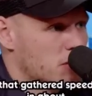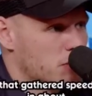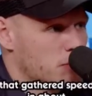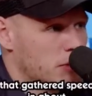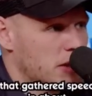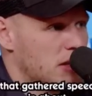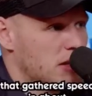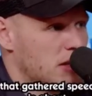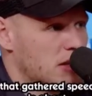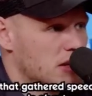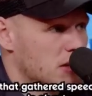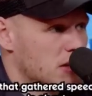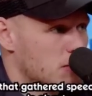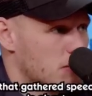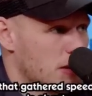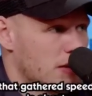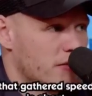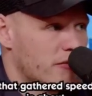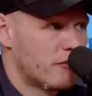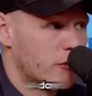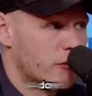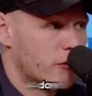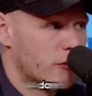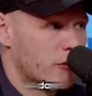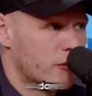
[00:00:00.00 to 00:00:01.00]
speed in about
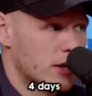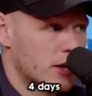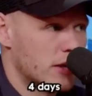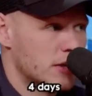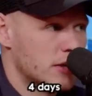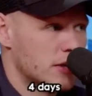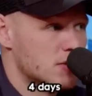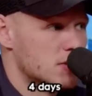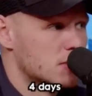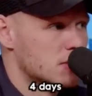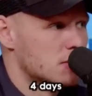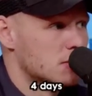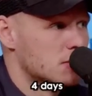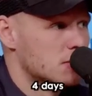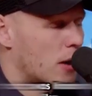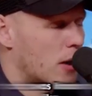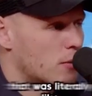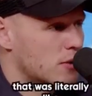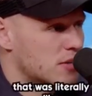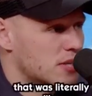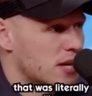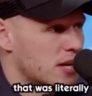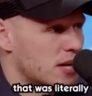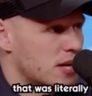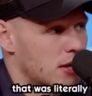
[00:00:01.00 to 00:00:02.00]
4 days. That
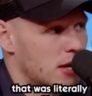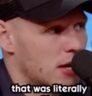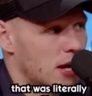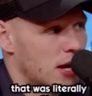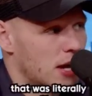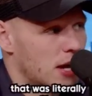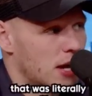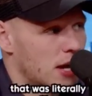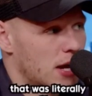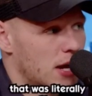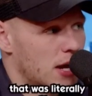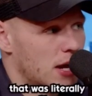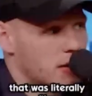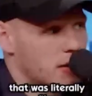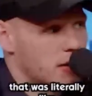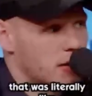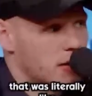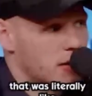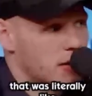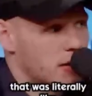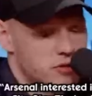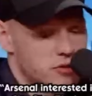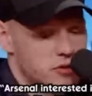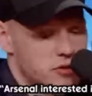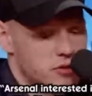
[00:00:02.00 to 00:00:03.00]
was literally like
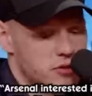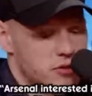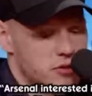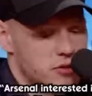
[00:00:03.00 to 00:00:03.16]
awesome.